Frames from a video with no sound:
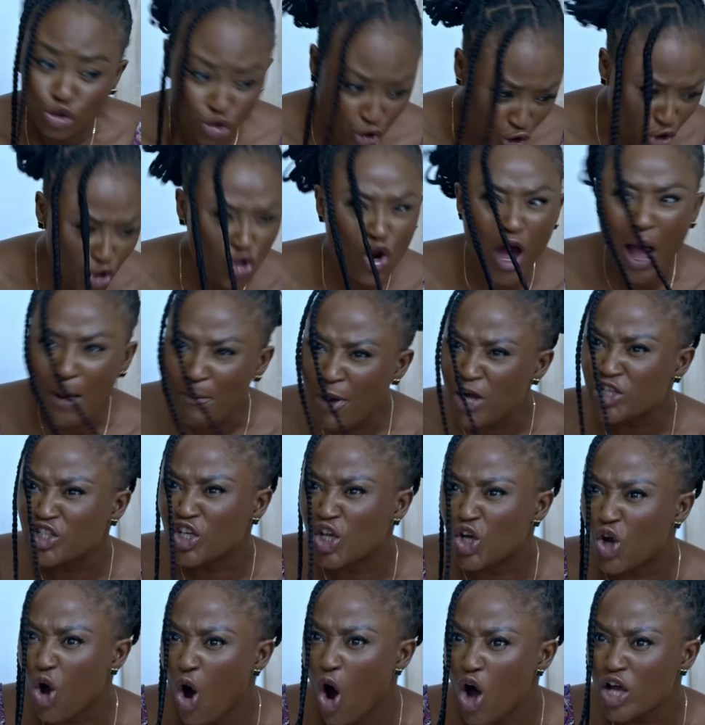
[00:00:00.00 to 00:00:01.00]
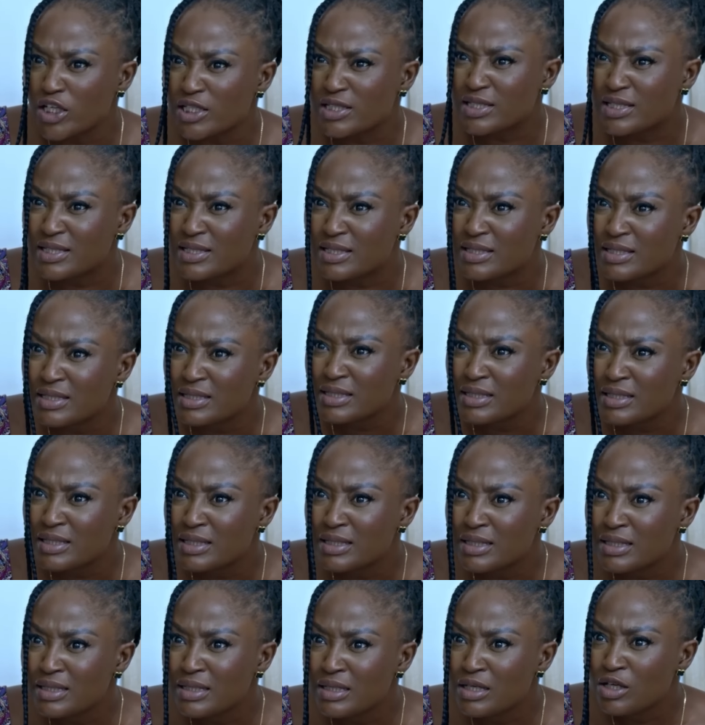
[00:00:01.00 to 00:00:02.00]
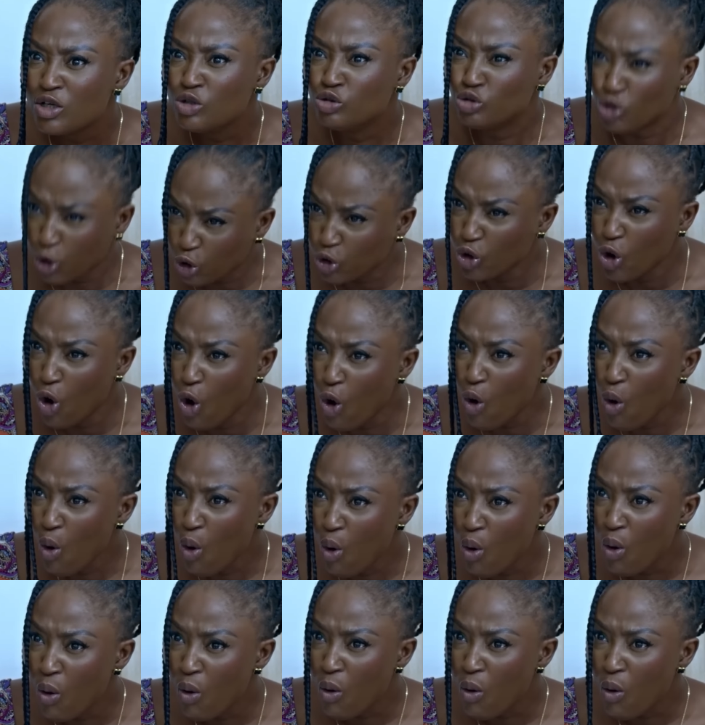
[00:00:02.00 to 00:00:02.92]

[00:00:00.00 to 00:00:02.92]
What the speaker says: Do you know how much it costs? Do you?